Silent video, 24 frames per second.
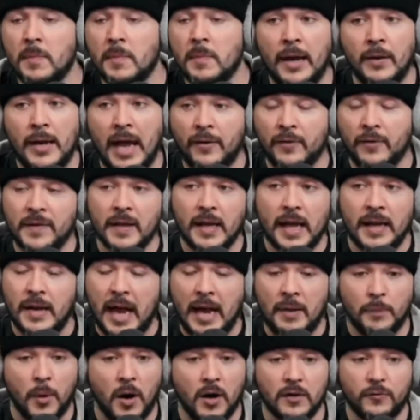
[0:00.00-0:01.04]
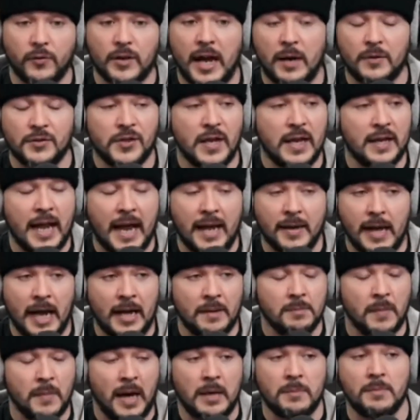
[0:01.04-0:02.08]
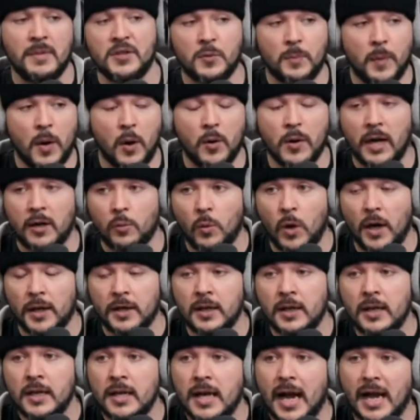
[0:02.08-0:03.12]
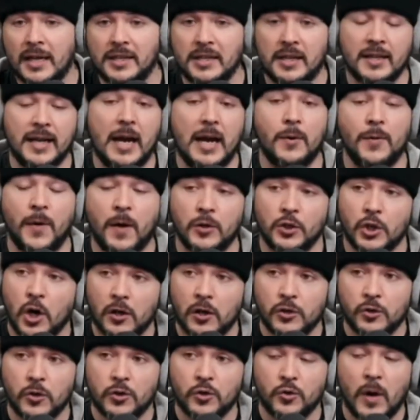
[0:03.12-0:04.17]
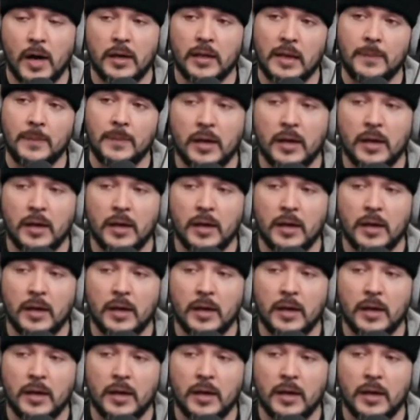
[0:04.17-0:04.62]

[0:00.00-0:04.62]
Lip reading: everything. And part of what I was saying, I misspoke on one. I said a guy without charge or trial. I meant.